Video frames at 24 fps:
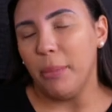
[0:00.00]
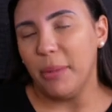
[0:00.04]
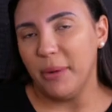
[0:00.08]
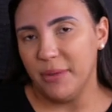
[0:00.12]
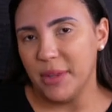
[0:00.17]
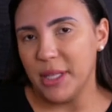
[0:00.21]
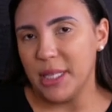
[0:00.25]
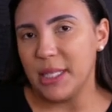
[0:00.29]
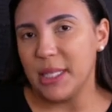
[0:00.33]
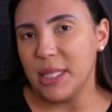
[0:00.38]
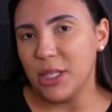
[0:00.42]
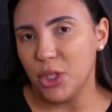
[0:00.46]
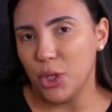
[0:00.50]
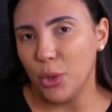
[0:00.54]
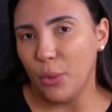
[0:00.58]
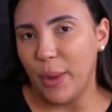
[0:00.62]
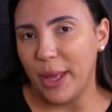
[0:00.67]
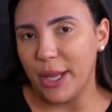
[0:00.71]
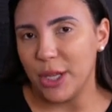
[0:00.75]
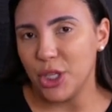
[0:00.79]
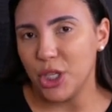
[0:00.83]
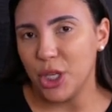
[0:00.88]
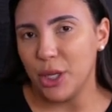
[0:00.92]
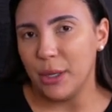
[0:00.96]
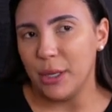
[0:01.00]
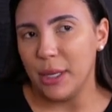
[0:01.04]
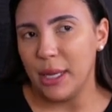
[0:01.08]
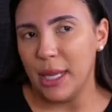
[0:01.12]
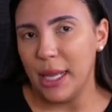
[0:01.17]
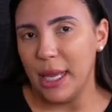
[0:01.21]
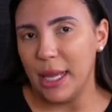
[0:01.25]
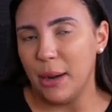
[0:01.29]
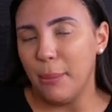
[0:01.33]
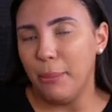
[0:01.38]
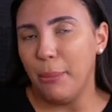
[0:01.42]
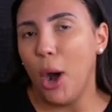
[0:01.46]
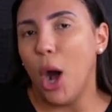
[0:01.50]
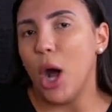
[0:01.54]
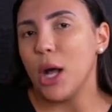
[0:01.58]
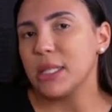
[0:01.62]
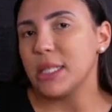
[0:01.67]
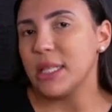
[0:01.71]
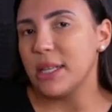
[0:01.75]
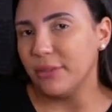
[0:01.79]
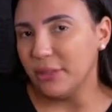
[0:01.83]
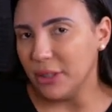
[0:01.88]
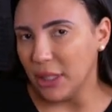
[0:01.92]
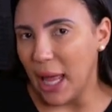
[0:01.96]
of this situation in a
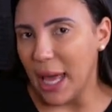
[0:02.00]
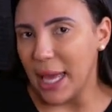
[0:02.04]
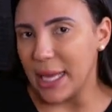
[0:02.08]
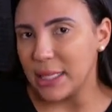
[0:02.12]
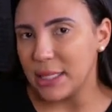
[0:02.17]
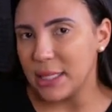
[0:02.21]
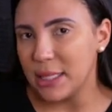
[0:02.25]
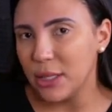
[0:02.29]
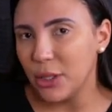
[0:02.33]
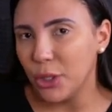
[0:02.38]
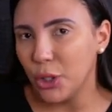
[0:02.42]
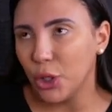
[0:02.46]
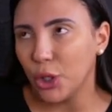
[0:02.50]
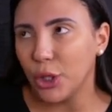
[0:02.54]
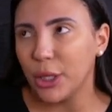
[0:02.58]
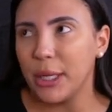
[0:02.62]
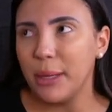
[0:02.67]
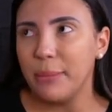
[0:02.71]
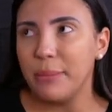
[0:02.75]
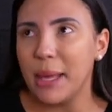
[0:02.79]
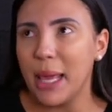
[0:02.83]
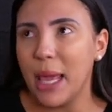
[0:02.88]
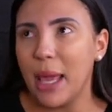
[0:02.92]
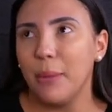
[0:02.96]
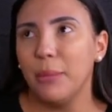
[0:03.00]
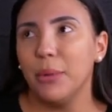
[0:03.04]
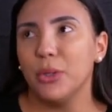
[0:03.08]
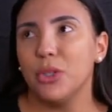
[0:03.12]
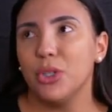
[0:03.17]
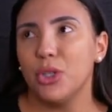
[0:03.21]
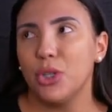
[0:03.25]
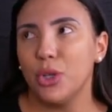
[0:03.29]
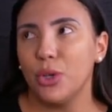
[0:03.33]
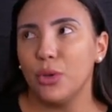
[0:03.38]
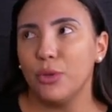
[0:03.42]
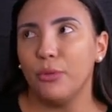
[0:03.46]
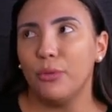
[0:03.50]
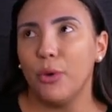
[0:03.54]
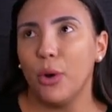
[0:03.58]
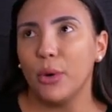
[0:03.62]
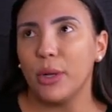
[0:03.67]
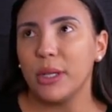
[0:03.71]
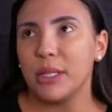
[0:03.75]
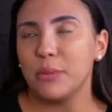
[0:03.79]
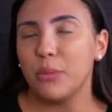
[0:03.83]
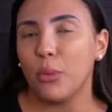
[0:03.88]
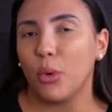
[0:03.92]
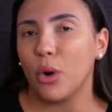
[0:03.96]
positive light. You're going to be able to
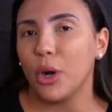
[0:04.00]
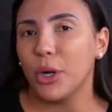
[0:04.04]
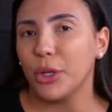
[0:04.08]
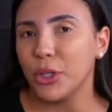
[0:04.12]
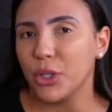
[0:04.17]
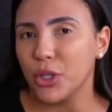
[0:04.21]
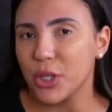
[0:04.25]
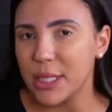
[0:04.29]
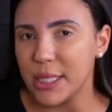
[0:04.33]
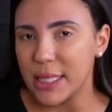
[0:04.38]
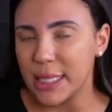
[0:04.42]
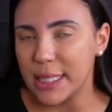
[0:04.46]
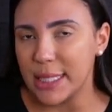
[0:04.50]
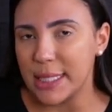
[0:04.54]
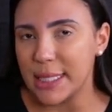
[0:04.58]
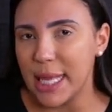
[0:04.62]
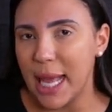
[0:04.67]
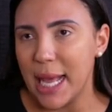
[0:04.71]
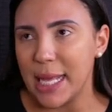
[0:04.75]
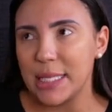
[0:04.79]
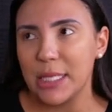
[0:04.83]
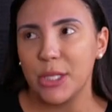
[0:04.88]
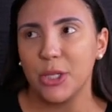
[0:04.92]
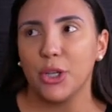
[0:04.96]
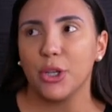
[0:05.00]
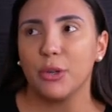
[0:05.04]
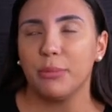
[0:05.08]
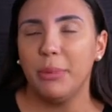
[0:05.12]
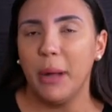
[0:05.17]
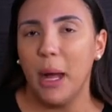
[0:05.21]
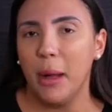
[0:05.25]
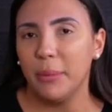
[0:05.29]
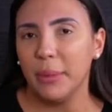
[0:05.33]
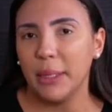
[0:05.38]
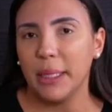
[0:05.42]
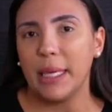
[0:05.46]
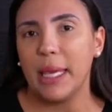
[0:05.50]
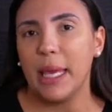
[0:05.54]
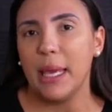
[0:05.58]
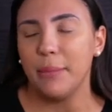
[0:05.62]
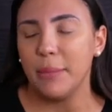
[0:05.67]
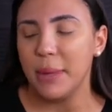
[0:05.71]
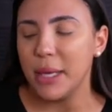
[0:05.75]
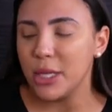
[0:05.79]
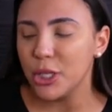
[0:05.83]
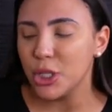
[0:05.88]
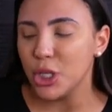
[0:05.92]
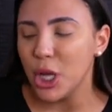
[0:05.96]
focus more on your success and your public
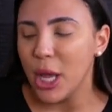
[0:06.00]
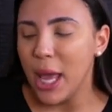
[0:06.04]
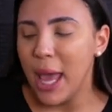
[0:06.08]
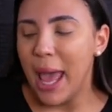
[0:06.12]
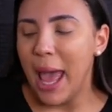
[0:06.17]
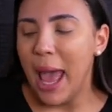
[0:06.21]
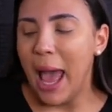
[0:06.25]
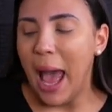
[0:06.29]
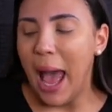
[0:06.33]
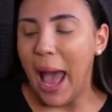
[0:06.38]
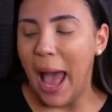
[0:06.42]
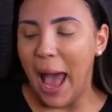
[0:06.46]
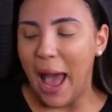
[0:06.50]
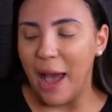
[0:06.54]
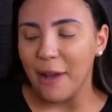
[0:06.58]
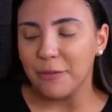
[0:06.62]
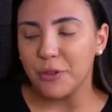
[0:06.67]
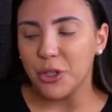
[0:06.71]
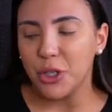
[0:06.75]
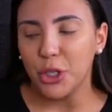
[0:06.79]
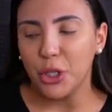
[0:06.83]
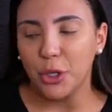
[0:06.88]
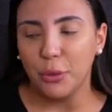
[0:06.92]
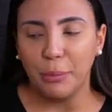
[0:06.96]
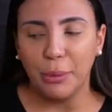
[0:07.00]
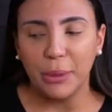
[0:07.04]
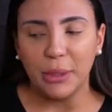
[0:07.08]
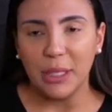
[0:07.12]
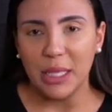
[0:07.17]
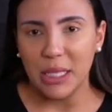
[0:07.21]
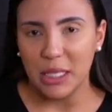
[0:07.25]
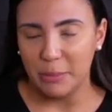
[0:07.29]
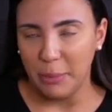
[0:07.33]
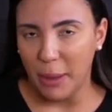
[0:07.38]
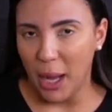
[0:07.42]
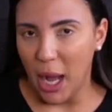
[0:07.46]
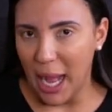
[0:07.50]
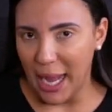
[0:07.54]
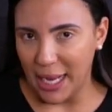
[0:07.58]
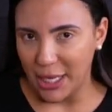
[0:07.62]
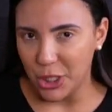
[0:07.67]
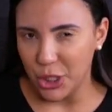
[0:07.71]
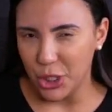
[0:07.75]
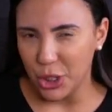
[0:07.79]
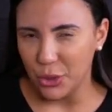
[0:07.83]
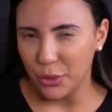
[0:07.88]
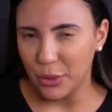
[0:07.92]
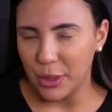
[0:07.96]
image after you put this
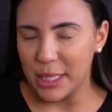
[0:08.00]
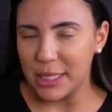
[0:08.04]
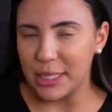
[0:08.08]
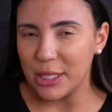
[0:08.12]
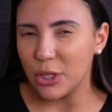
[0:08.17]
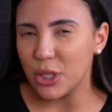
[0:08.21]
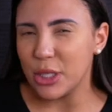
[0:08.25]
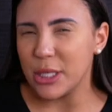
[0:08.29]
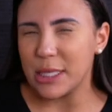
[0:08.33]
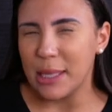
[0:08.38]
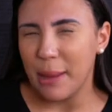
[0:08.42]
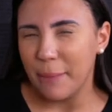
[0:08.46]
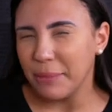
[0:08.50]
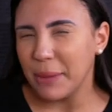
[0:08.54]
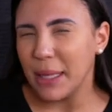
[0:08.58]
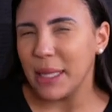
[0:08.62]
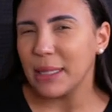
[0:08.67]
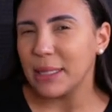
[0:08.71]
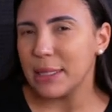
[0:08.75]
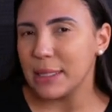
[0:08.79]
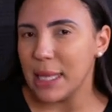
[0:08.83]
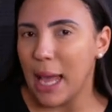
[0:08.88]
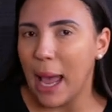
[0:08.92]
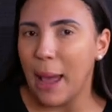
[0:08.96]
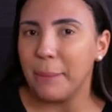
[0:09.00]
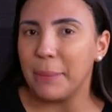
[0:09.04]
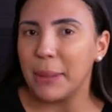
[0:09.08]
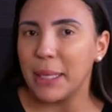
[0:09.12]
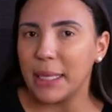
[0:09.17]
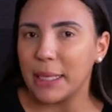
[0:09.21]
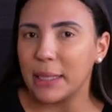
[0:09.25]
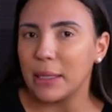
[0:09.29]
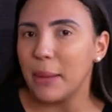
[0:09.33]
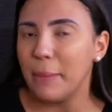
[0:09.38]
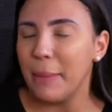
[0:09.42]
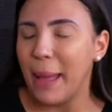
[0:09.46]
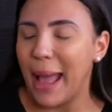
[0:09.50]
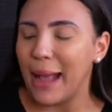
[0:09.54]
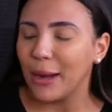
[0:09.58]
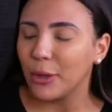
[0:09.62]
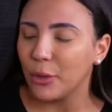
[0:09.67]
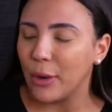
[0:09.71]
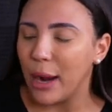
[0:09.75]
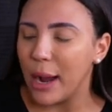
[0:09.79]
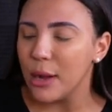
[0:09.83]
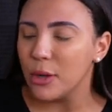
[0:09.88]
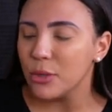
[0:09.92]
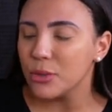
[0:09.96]
behind you, because there's something that's happening in the
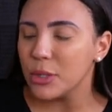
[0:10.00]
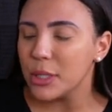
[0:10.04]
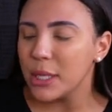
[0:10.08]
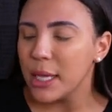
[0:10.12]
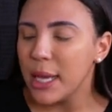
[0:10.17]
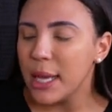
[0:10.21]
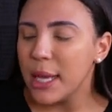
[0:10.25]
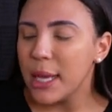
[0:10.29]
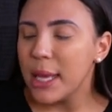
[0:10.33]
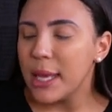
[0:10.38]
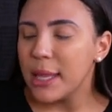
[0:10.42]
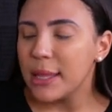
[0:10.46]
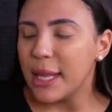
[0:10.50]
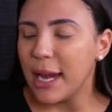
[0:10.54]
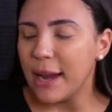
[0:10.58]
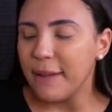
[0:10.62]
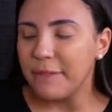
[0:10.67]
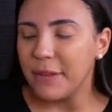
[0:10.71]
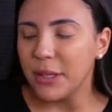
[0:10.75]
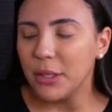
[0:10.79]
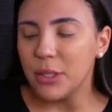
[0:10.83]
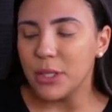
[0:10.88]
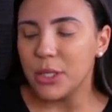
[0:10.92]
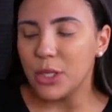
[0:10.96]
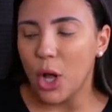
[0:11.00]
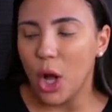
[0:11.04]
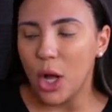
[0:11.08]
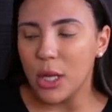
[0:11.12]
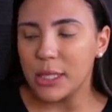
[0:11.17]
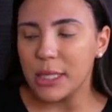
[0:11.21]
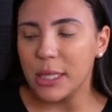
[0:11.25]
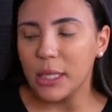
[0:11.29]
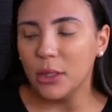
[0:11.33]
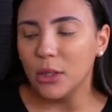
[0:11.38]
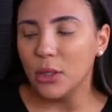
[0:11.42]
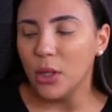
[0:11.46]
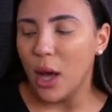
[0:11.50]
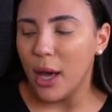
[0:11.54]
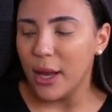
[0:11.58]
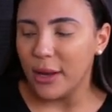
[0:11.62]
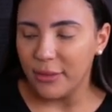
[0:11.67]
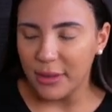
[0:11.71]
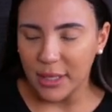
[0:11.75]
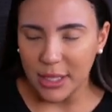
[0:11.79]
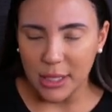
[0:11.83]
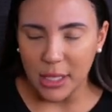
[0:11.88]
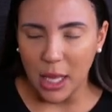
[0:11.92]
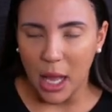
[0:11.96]
background that I feel is causing a lot
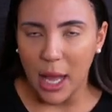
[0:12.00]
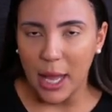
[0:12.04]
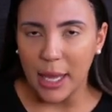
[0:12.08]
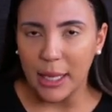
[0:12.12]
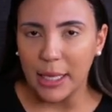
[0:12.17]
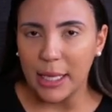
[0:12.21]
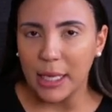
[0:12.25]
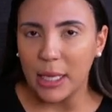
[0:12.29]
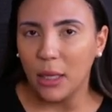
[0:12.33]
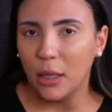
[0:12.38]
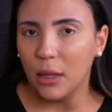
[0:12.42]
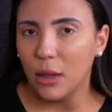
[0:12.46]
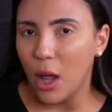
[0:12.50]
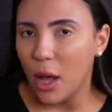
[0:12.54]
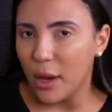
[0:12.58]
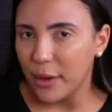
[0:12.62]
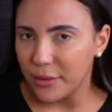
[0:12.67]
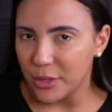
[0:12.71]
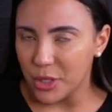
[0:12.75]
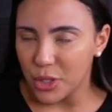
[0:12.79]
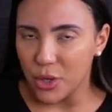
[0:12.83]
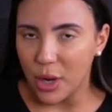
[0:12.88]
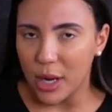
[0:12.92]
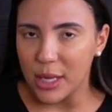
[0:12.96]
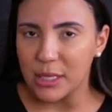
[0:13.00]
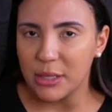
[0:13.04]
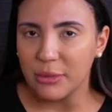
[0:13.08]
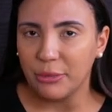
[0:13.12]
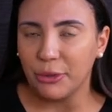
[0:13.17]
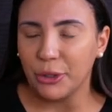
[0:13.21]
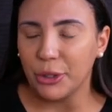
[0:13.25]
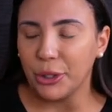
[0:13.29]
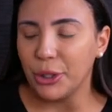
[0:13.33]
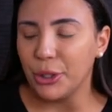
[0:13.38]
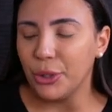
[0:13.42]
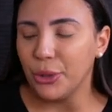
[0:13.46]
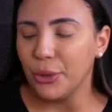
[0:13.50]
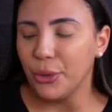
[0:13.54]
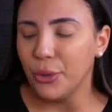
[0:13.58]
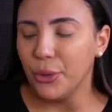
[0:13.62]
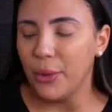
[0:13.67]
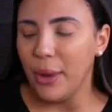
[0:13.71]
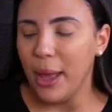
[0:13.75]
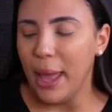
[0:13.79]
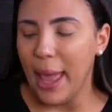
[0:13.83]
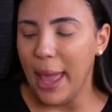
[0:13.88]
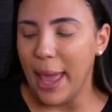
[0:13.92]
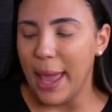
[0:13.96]
of anxiety, a lot of stress for
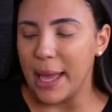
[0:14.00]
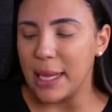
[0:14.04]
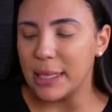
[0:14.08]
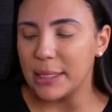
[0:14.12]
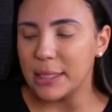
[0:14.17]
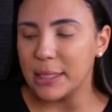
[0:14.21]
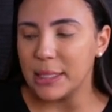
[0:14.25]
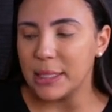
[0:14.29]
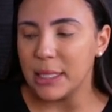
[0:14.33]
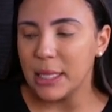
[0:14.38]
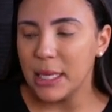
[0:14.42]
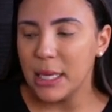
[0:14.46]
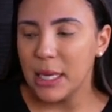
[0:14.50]
you. And